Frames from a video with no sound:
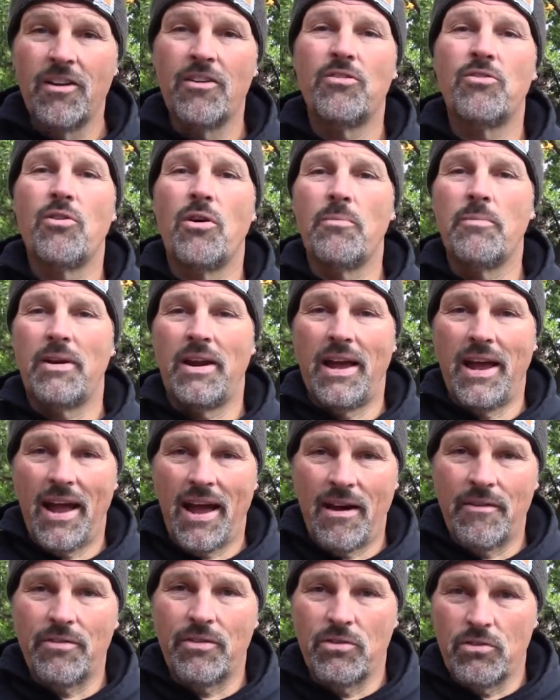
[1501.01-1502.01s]
so I'm going to
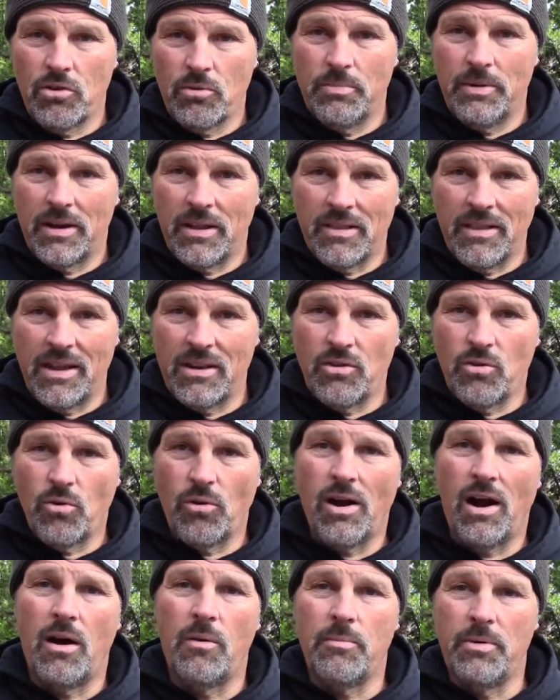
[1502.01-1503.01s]
have a little bit of
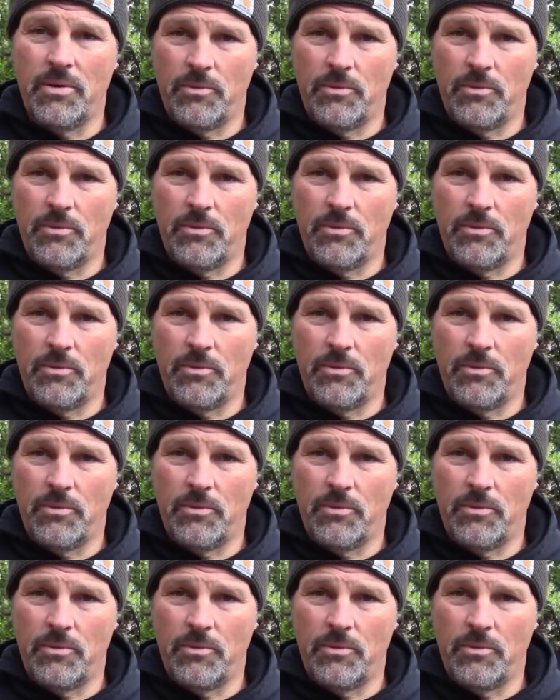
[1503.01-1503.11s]
Leadcore out.